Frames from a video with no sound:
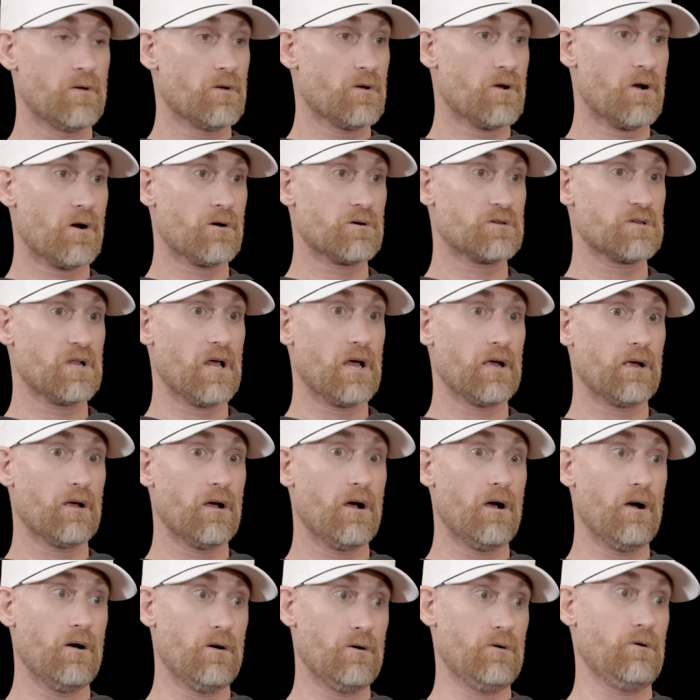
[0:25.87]
Kurt's like,
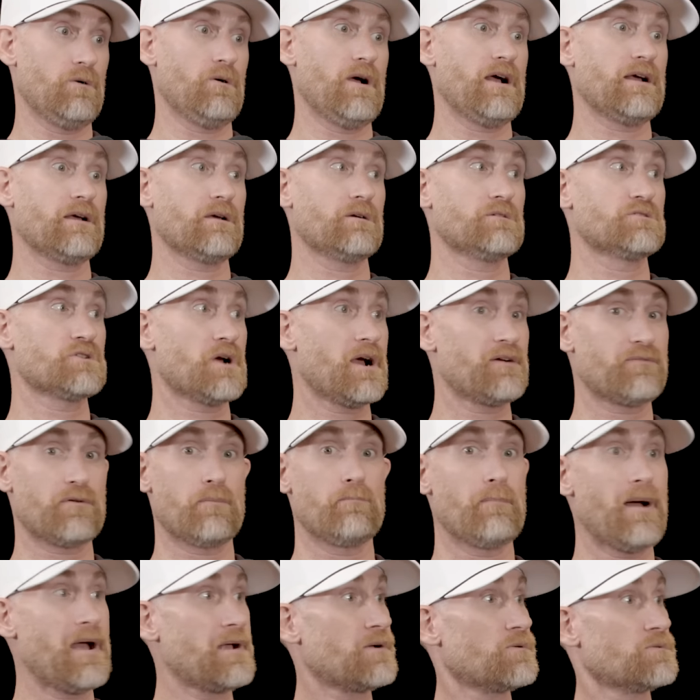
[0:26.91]
"Oh, I can go drive for
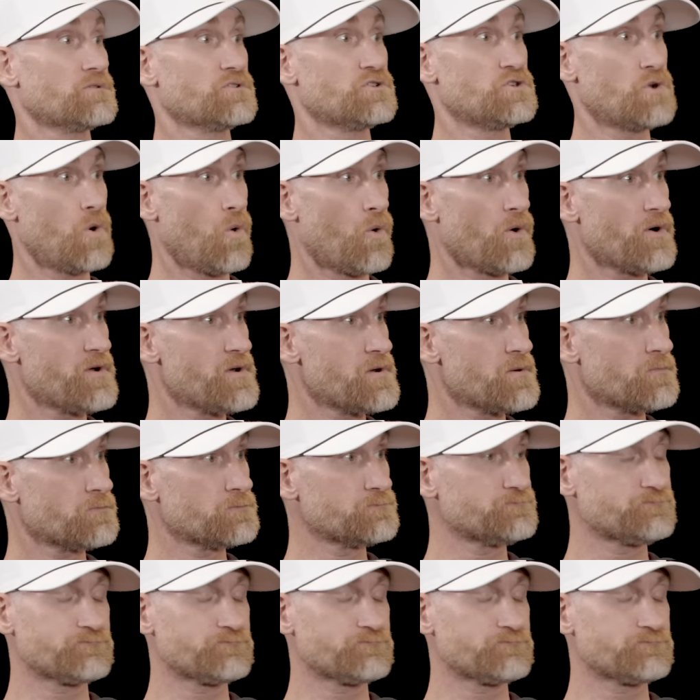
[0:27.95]
Michael Jordan."